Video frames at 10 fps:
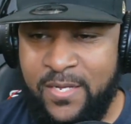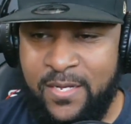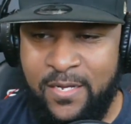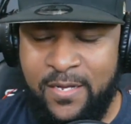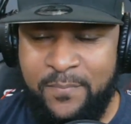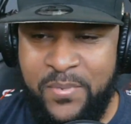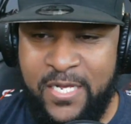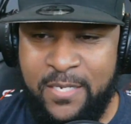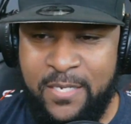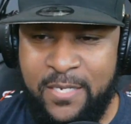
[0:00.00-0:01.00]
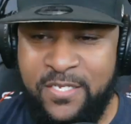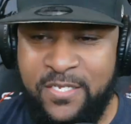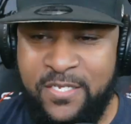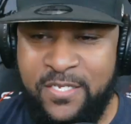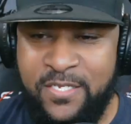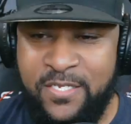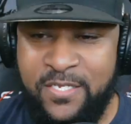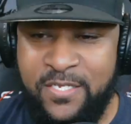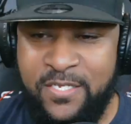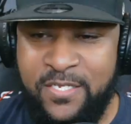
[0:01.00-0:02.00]
Uh, big ups to your fam.
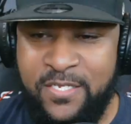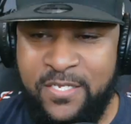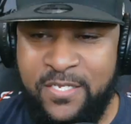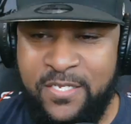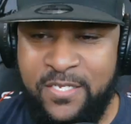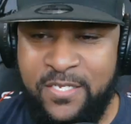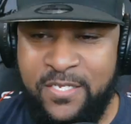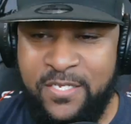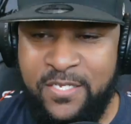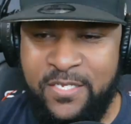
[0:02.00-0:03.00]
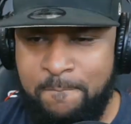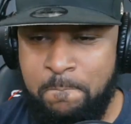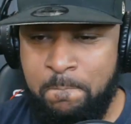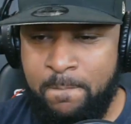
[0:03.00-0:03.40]
Good to see you in the building as well.